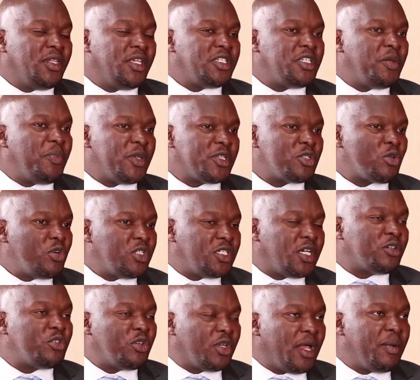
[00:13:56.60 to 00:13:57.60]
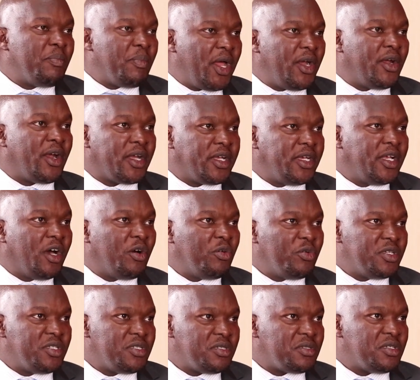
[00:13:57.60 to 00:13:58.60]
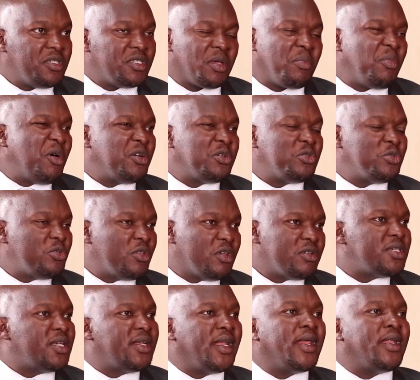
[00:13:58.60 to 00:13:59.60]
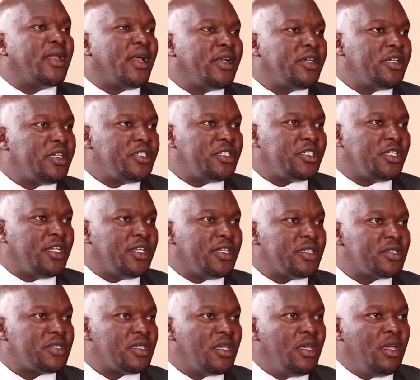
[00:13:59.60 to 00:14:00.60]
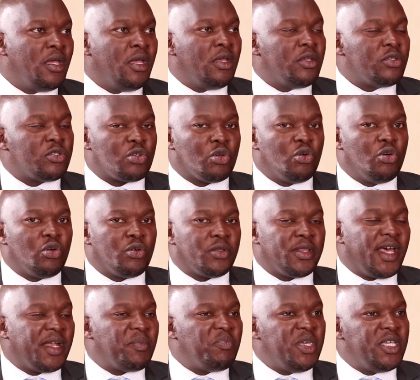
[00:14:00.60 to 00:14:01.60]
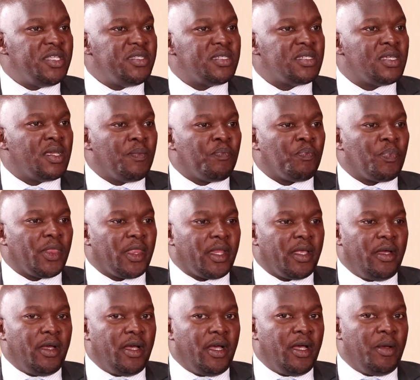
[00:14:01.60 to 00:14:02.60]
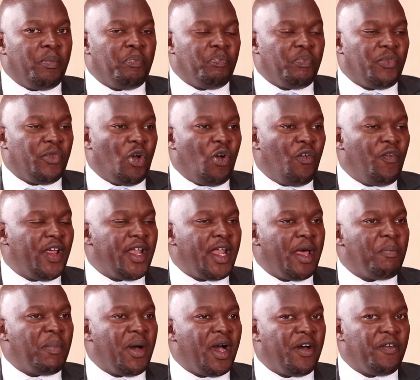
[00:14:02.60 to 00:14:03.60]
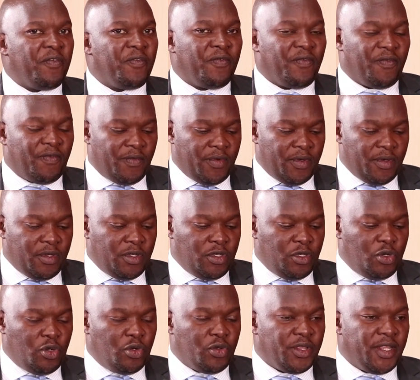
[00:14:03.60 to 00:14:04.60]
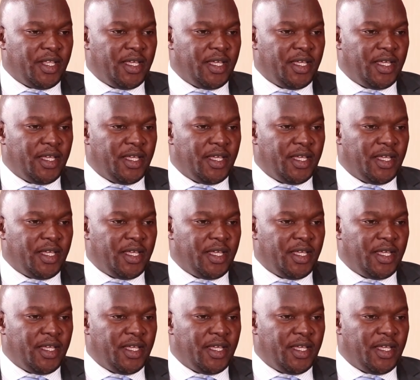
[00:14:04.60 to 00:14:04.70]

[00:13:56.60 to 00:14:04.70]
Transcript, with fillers: the cheapest contract you can buy right now is, is about 2,900 shillings. So that means um, over and above, you know,